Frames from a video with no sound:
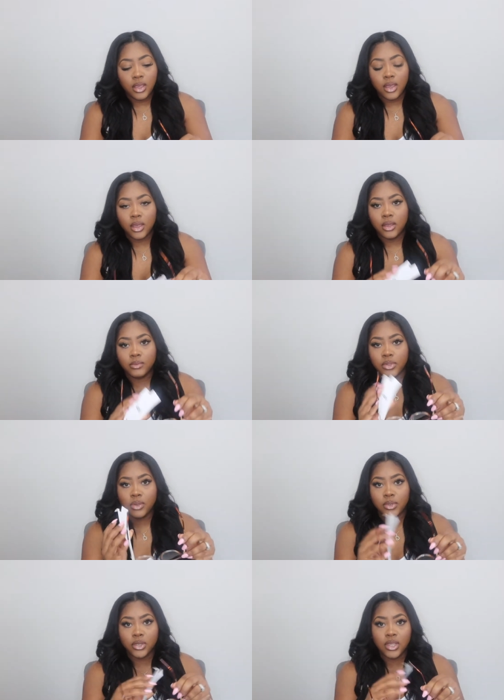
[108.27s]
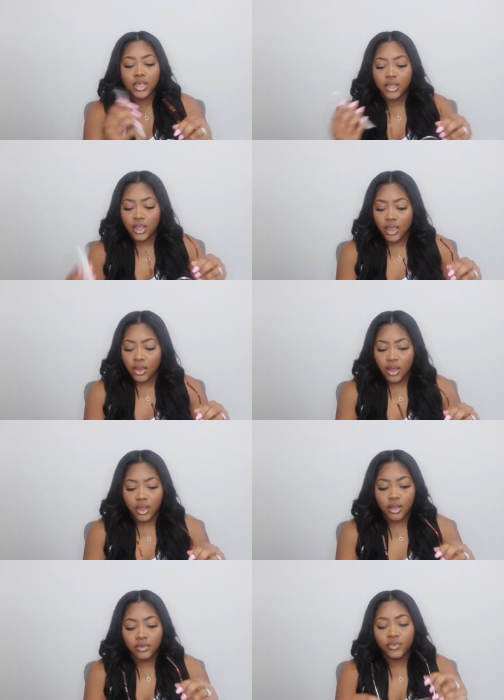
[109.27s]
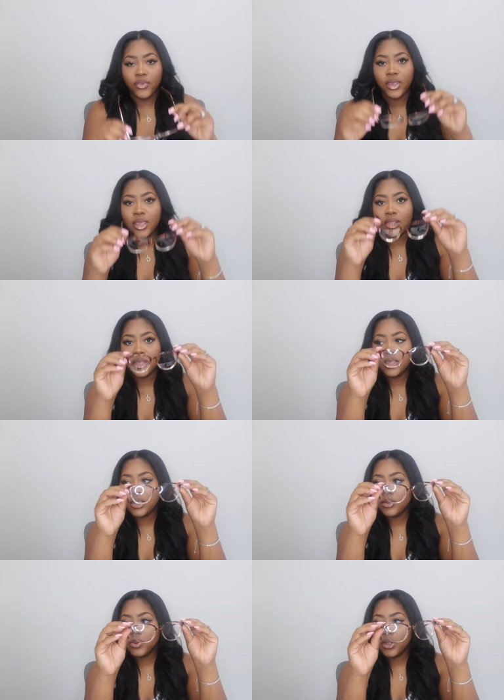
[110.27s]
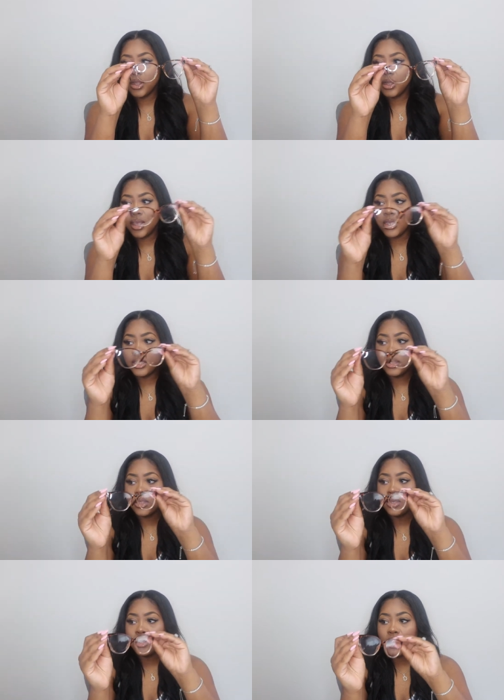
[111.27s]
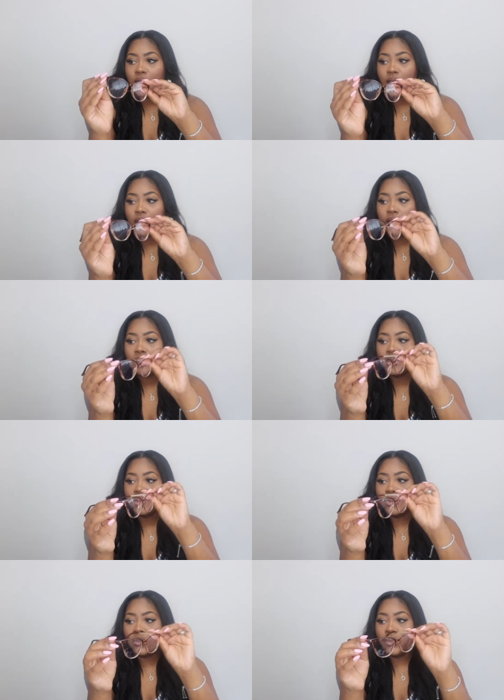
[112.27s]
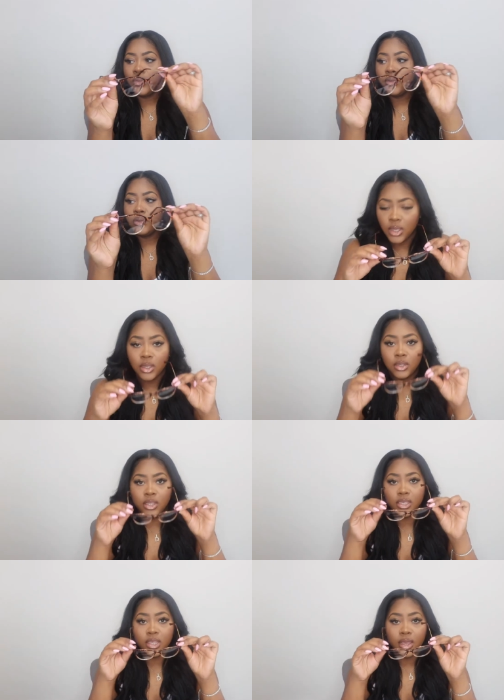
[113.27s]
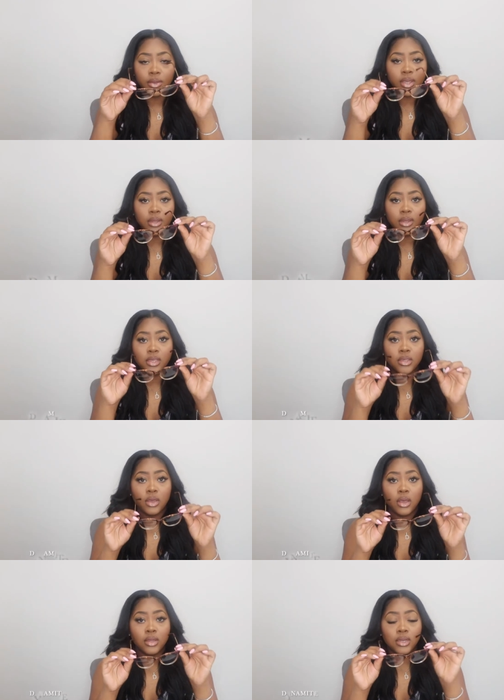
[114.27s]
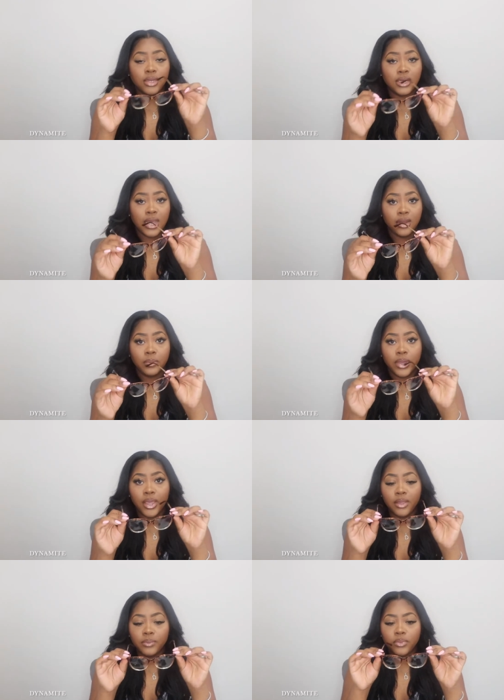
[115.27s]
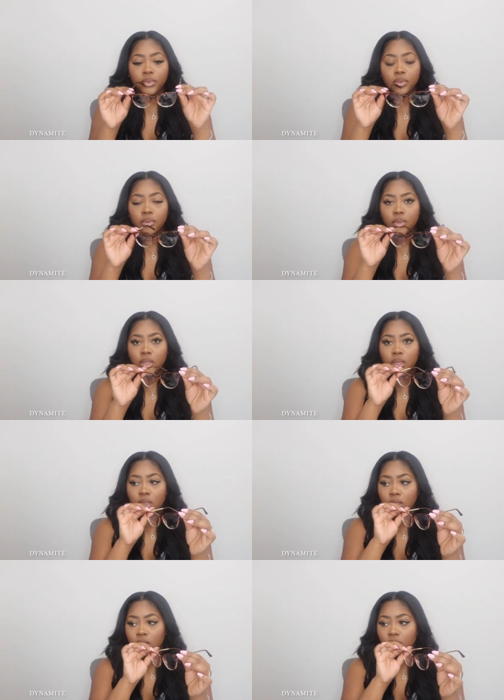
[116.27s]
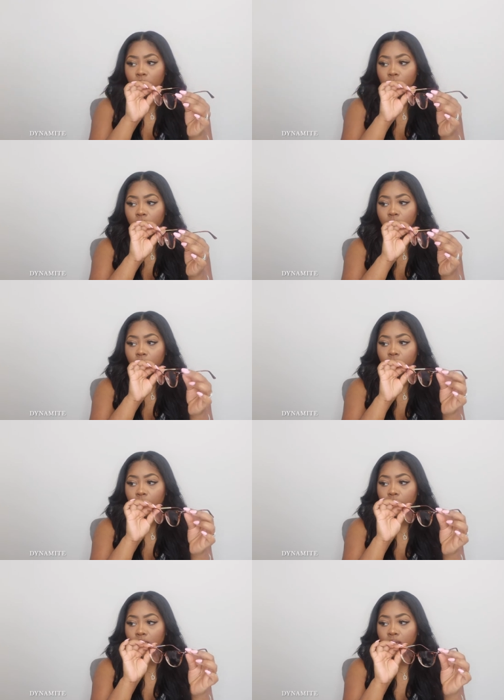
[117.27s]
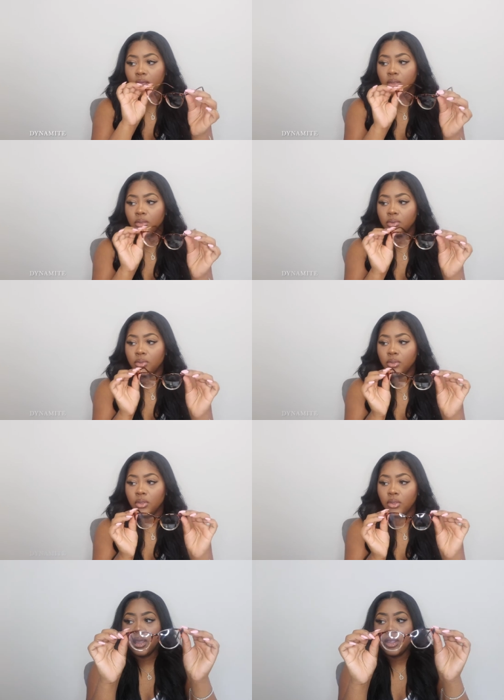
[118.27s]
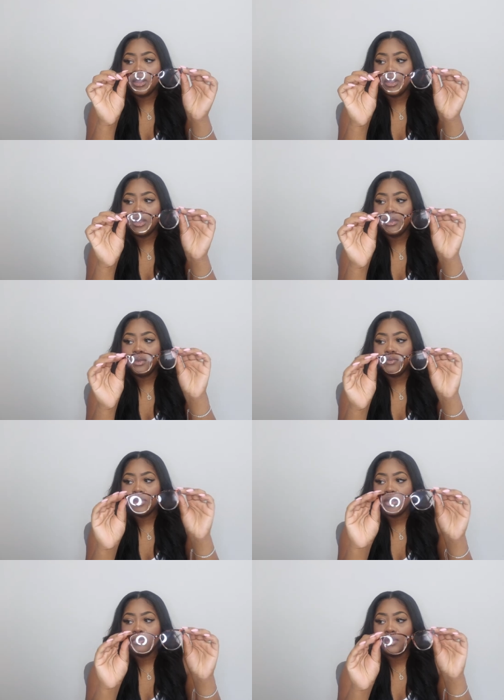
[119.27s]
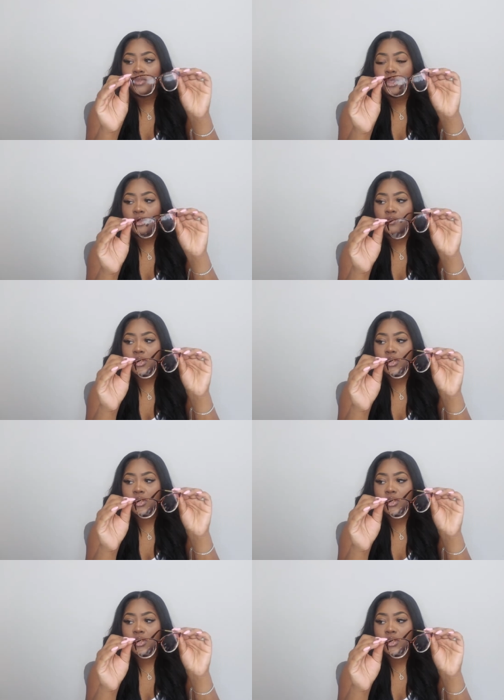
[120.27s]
Um, so I'm just gonna take that off. And this is what the glasses looks like. This style here is called Dynamite. They're really, really pretty. I love, love, love, love.